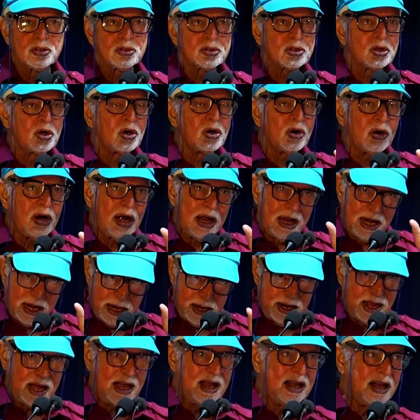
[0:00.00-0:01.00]
So,
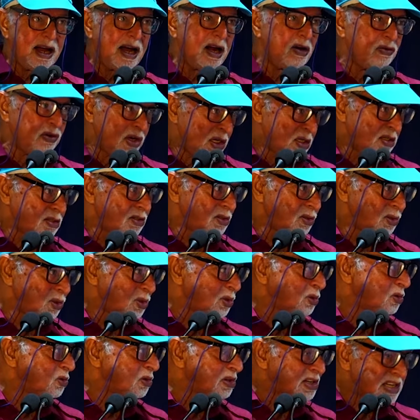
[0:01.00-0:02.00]
and I always
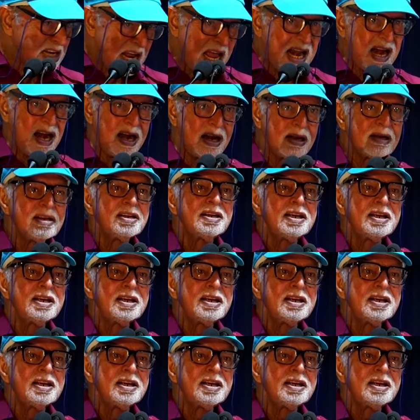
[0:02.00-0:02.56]
used to tell